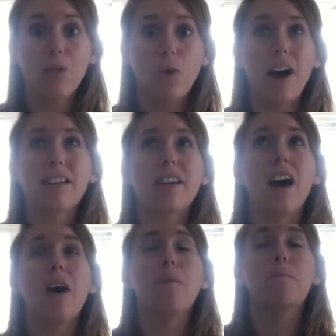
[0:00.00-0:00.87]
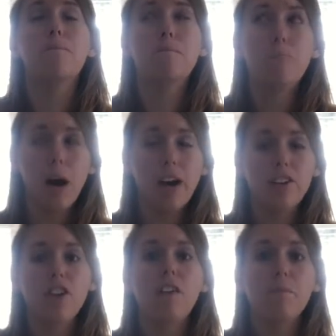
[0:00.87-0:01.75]
was a bunch
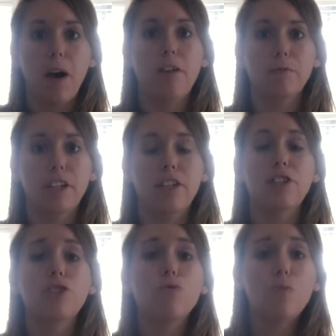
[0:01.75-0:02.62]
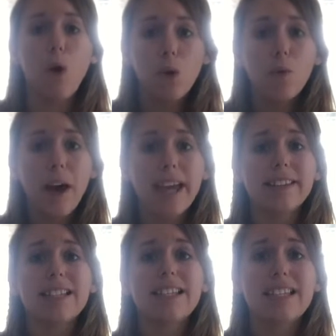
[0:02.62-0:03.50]
of pumpkins to roll away at
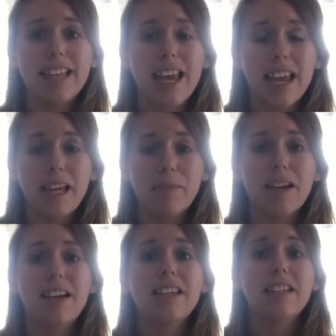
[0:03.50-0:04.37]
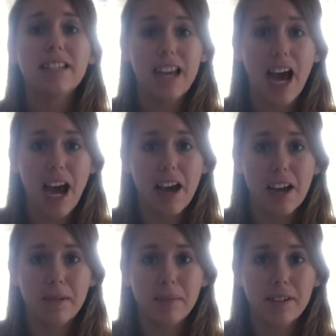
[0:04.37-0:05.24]
the same
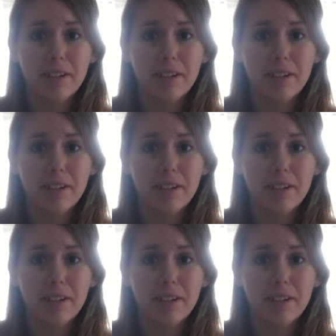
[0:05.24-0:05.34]
time.